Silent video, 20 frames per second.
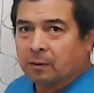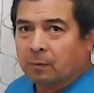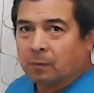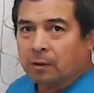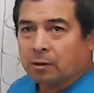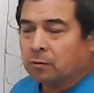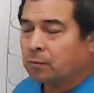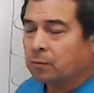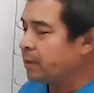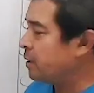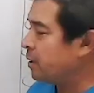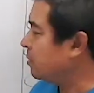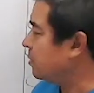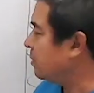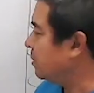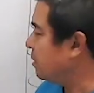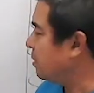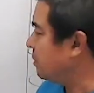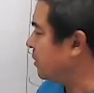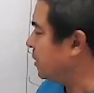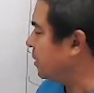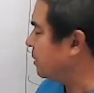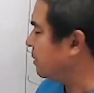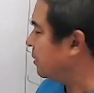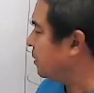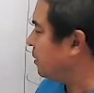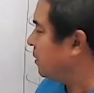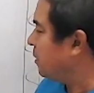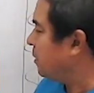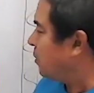Once we get to the unit,
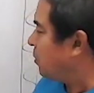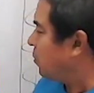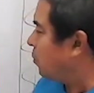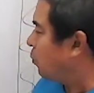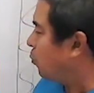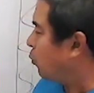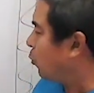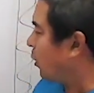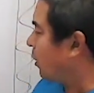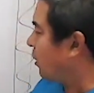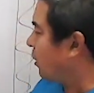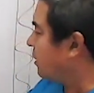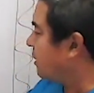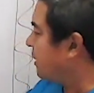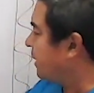we're going to